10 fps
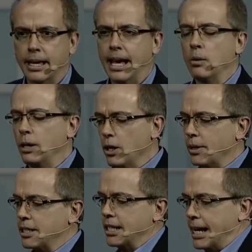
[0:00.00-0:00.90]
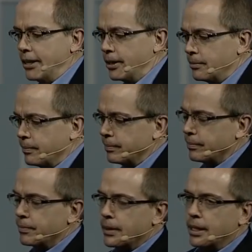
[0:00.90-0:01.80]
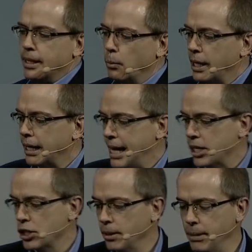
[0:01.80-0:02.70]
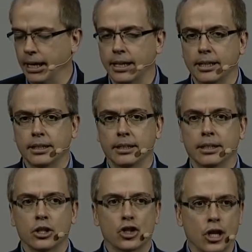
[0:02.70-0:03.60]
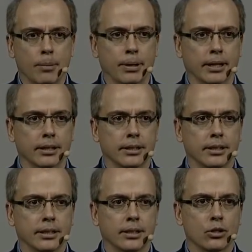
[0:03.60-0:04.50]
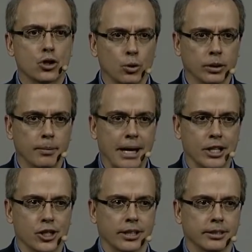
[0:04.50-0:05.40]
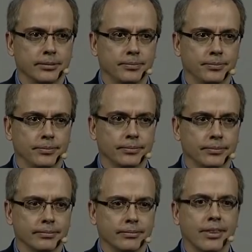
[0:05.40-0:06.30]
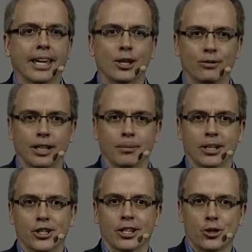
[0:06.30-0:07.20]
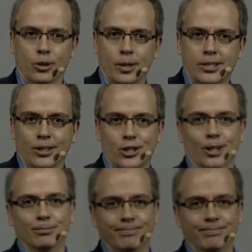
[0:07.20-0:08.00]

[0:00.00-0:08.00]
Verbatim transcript: And we know that together that we can actually make shopping truly magic. Thank you very much. Enjoy the rest of the show.